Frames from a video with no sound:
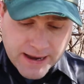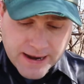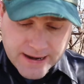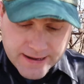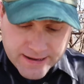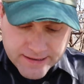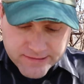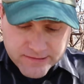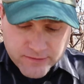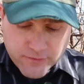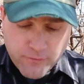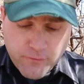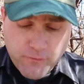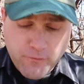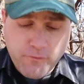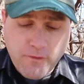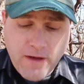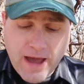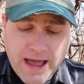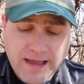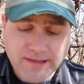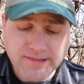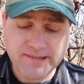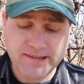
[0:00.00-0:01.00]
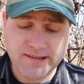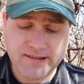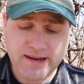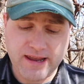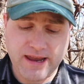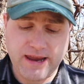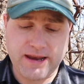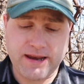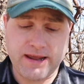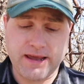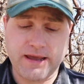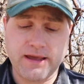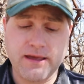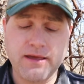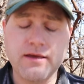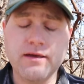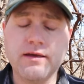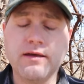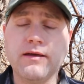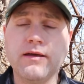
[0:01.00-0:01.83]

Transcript: and it's fascinating